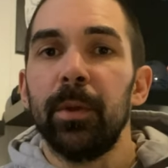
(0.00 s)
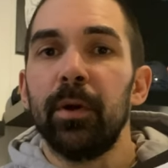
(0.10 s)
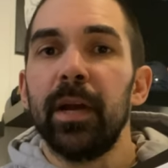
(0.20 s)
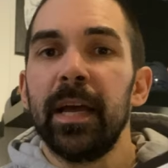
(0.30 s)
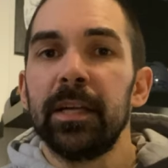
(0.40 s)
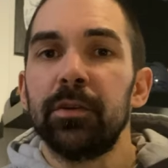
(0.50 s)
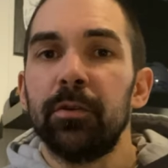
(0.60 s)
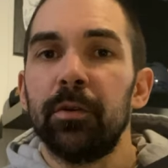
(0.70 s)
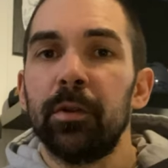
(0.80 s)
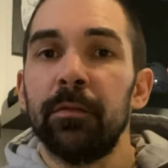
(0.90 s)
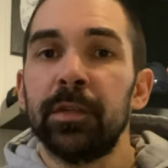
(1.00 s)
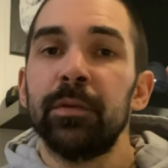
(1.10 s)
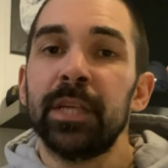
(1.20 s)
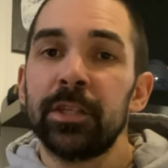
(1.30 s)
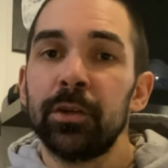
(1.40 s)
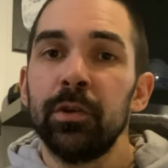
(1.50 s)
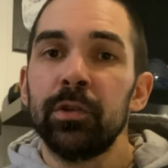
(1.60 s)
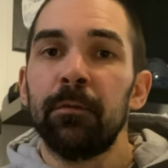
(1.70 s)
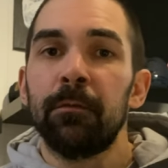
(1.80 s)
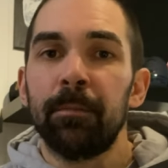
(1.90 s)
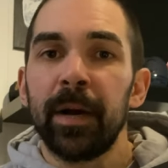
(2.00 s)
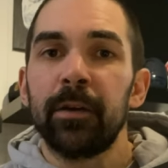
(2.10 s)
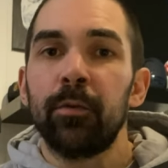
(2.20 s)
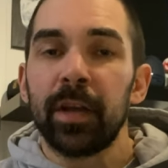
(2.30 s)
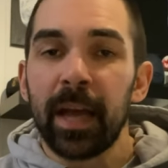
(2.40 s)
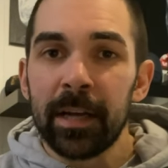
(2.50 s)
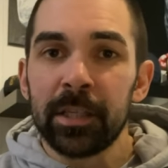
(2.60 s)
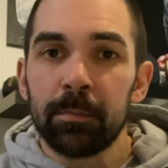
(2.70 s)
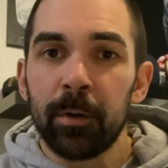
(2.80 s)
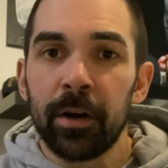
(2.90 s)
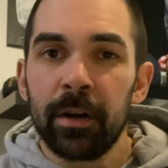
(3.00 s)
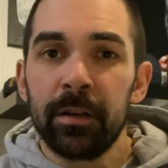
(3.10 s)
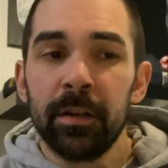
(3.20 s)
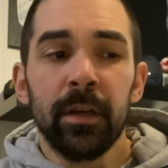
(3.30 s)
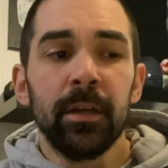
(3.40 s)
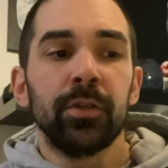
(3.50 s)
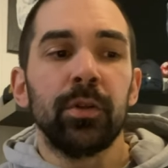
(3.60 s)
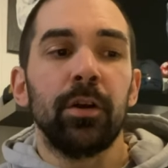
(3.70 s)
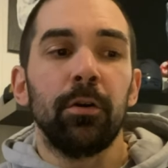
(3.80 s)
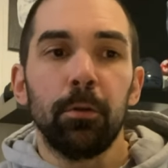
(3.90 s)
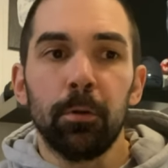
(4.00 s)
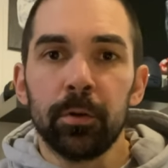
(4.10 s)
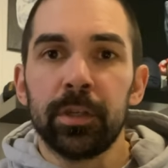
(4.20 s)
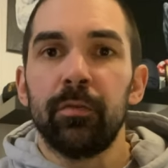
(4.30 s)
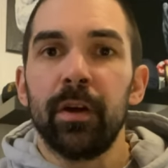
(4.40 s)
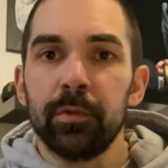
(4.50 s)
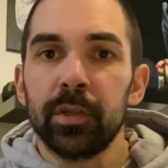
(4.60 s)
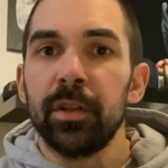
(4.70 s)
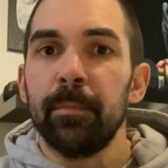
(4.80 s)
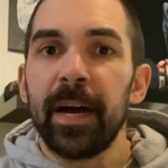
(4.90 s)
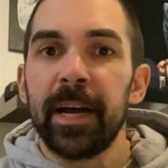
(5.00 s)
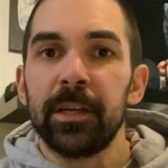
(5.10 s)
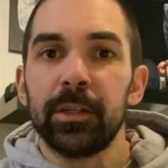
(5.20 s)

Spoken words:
They were excellent gloves. I was actually using them for bag work and sparring, so they got loads of rounds on the bag